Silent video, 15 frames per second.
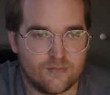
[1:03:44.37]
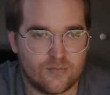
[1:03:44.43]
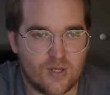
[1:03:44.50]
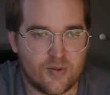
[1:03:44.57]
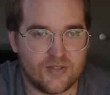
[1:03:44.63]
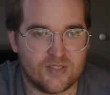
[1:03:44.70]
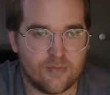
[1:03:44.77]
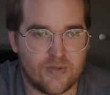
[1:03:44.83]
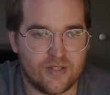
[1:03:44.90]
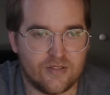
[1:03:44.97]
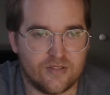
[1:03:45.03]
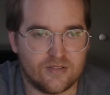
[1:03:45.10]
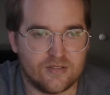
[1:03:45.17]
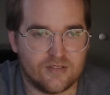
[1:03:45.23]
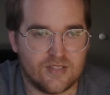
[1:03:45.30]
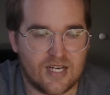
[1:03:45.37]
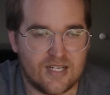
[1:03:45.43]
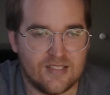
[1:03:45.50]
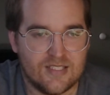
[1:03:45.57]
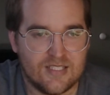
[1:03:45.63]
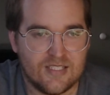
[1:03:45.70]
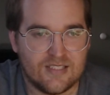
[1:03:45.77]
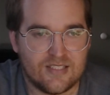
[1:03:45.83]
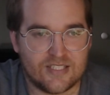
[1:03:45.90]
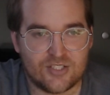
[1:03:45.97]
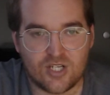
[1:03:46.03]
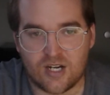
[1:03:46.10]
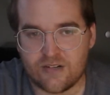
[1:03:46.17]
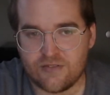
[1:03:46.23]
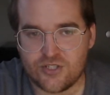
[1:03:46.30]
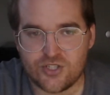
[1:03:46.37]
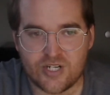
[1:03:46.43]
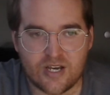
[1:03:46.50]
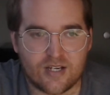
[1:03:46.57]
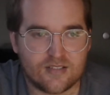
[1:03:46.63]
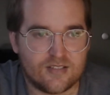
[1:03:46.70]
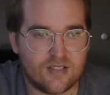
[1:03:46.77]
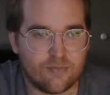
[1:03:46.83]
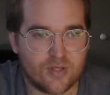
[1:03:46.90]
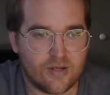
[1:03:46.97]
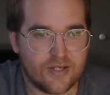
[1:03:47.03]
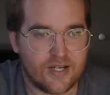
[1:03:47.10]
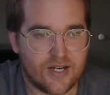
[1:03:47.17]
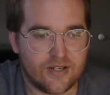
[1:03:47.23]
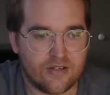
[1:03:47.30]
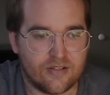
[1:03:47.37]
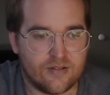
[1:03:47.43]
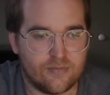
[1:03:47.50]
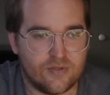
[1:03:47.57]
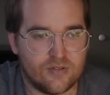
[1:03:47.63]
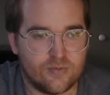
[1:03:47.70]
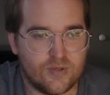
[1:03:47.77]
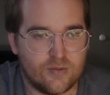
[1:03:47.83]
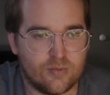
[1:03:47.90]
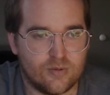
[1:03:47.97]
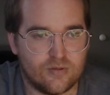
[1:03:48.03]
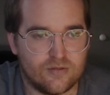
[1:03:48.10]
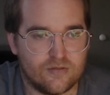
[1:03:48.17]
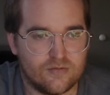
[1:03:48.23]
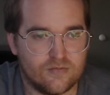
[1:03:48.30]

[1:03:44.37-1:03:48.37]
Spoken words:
Probably some others. Like Donovan Jackson, I'm probably higher on than most people.